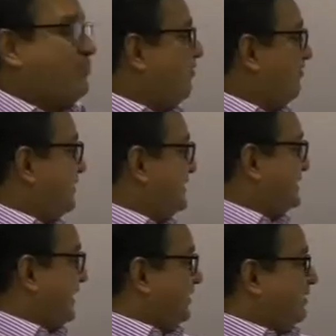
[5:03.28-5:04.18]
of this
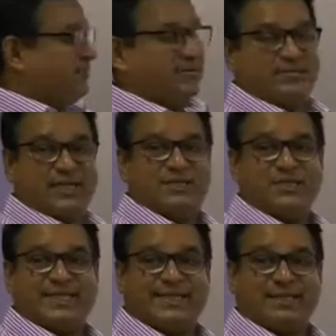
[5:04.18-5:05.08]
thing. that
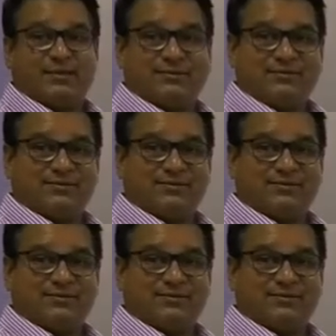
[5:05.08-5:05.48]
she's eating.